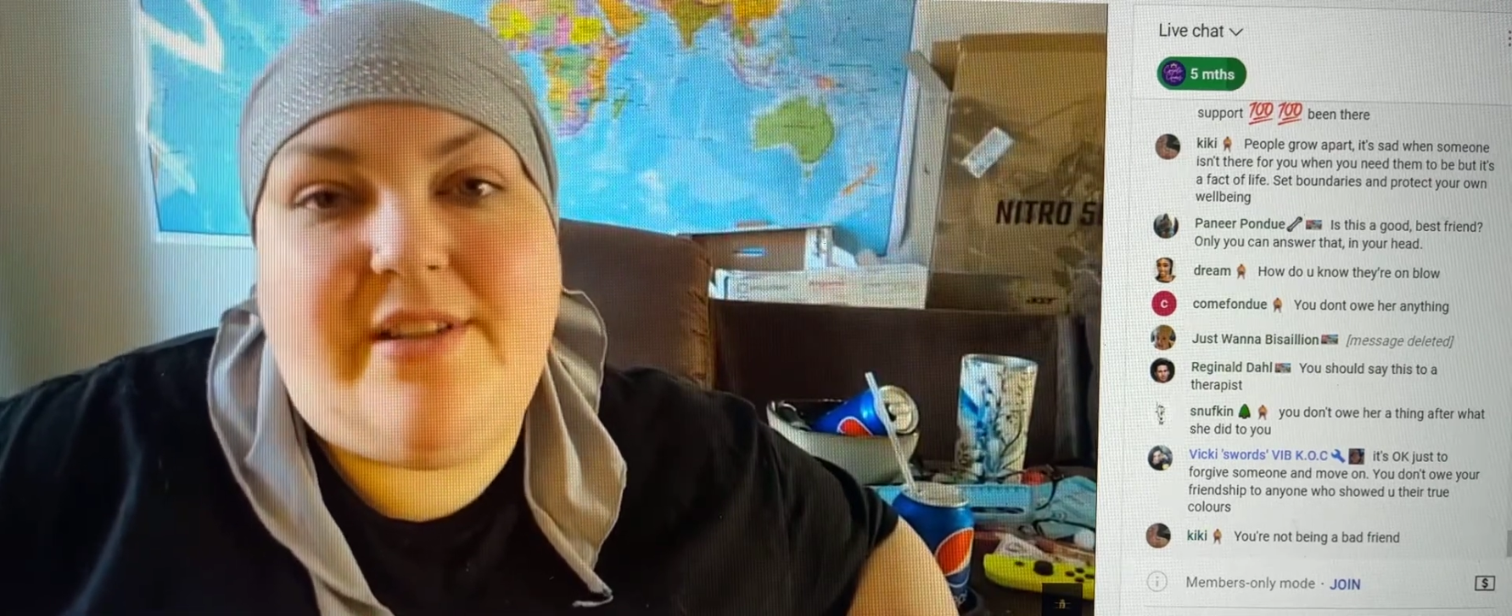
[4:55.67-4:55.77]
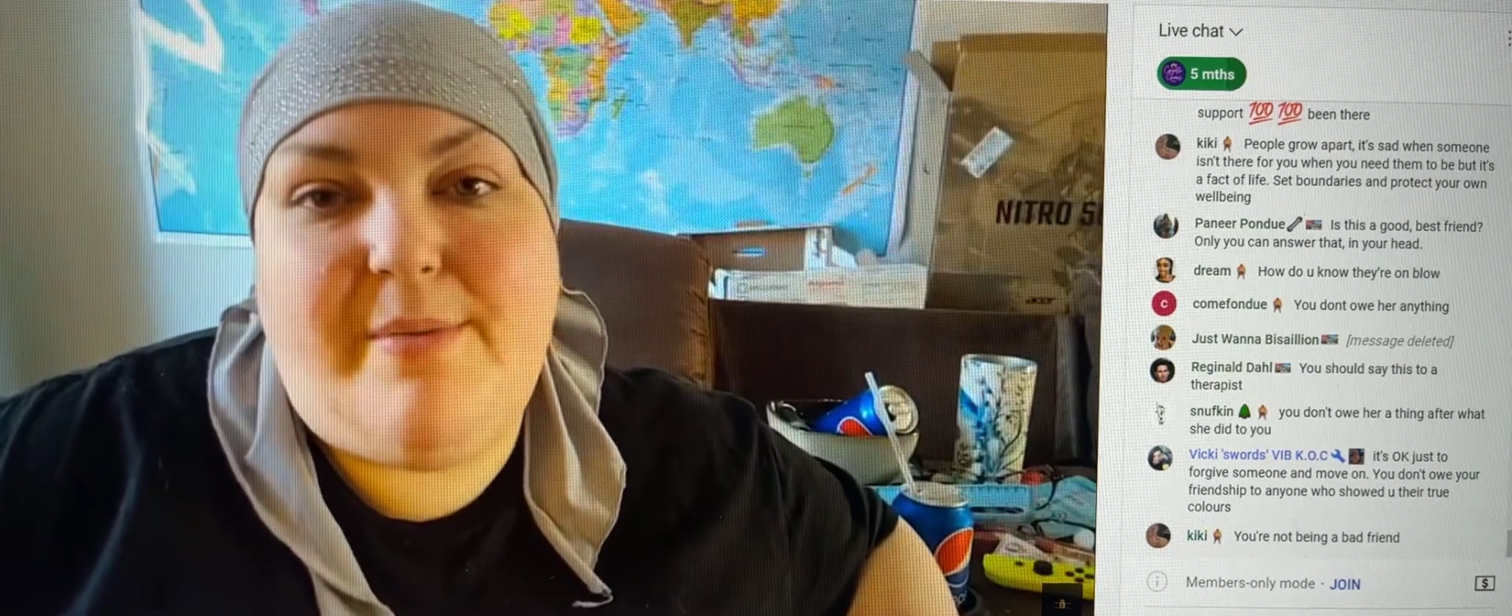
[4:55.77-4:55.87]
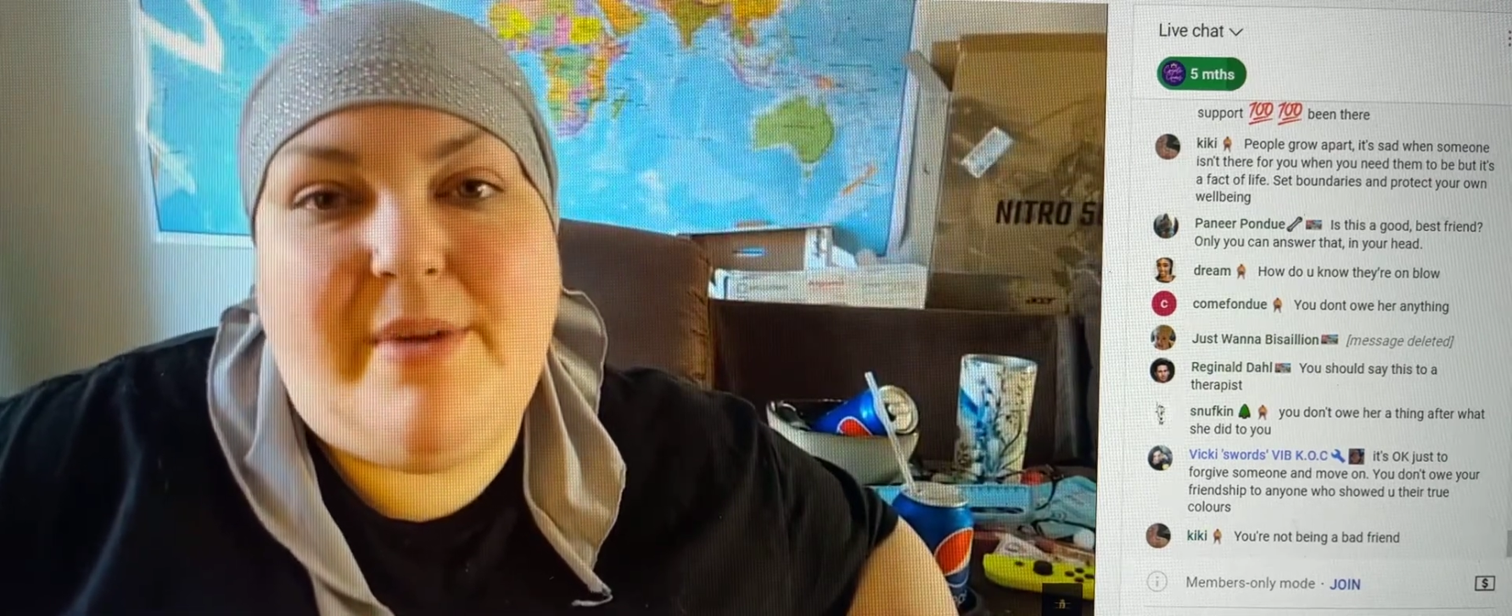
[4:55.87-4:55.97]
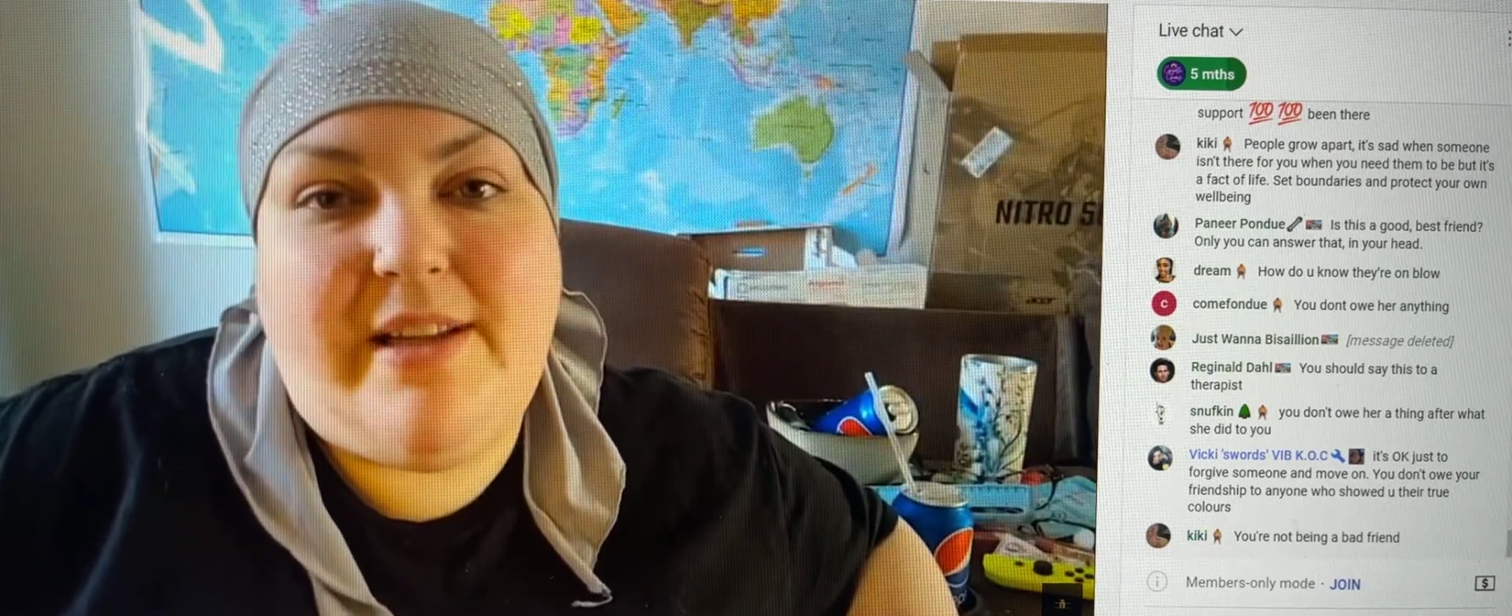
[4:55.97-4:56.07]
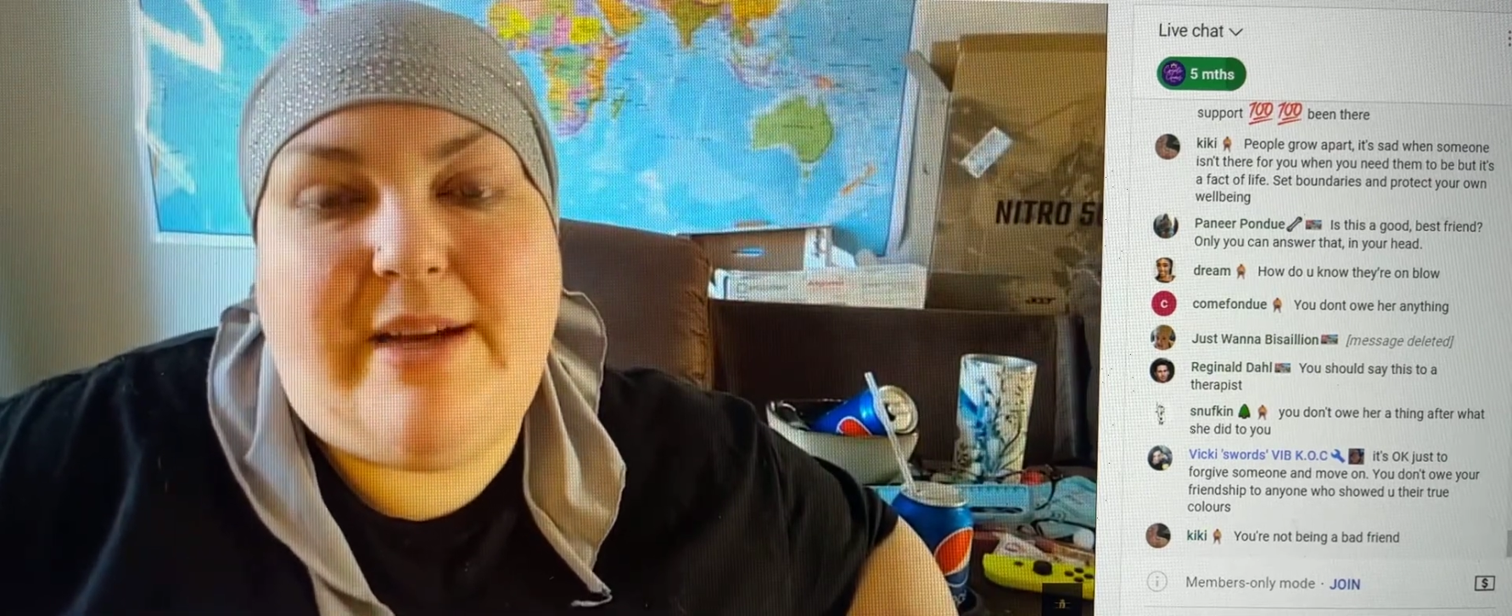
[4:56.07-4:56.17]
I'm
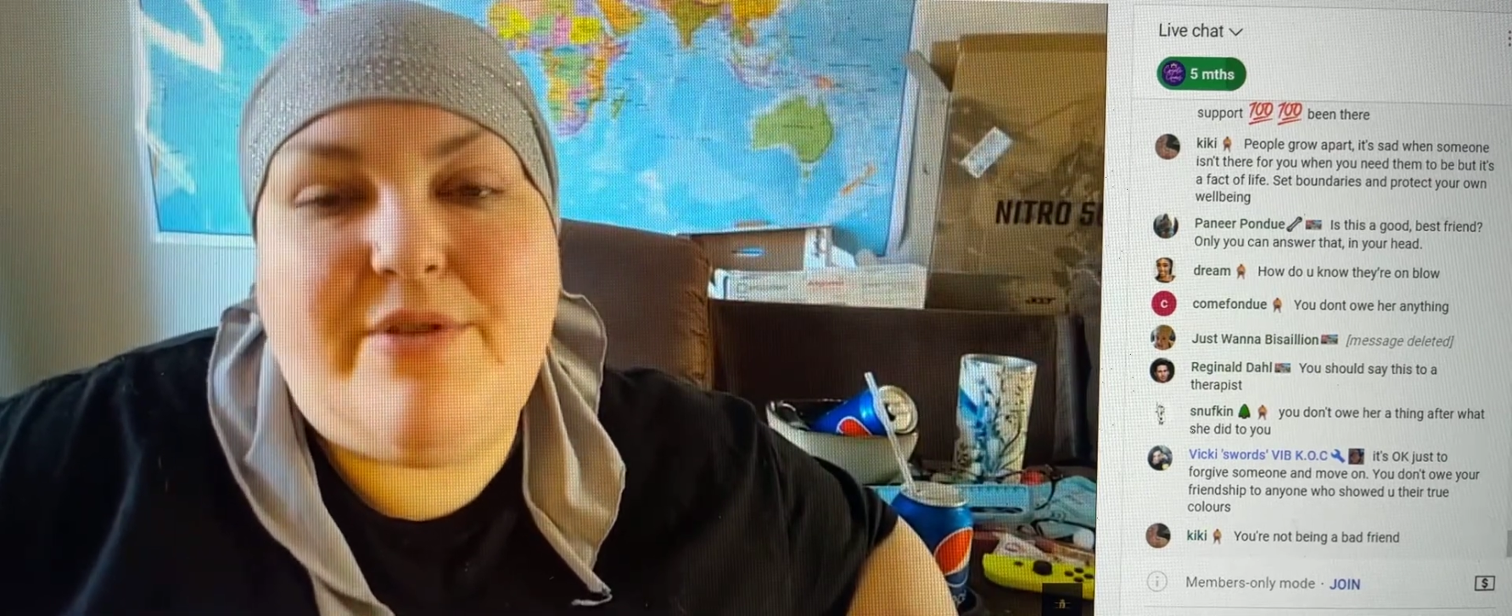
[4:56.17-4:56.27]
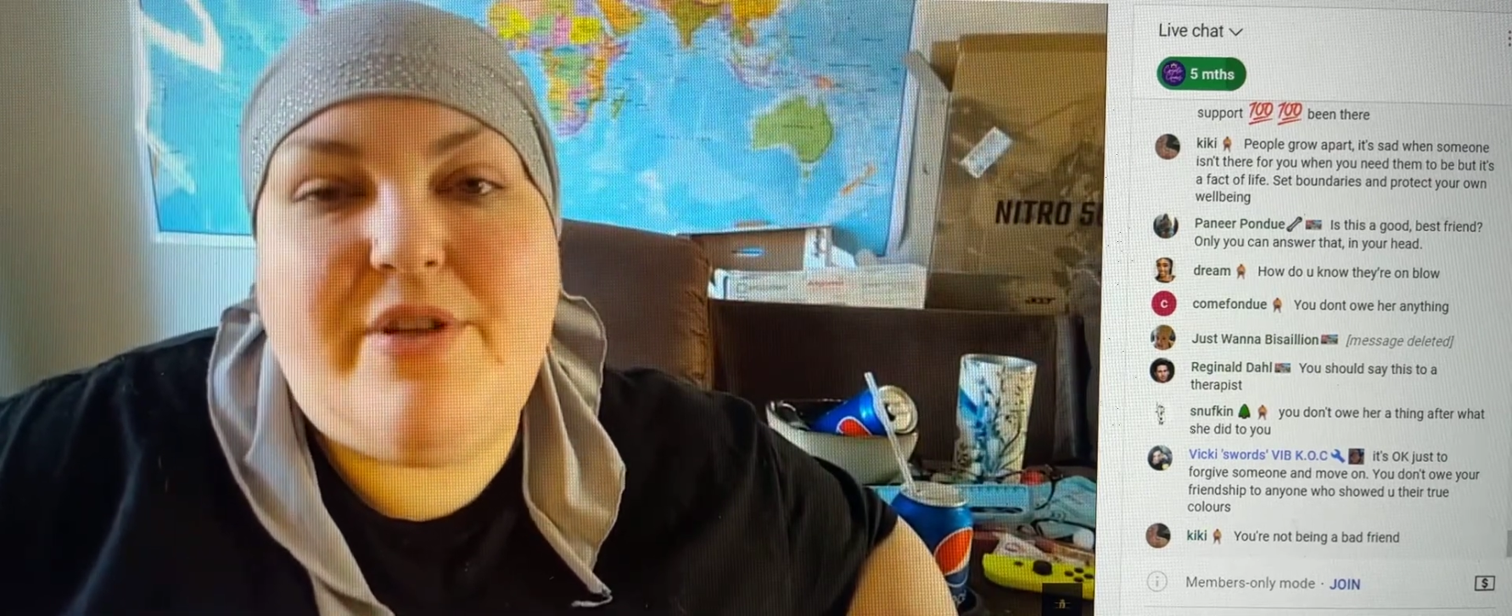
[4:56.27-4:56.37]
allowed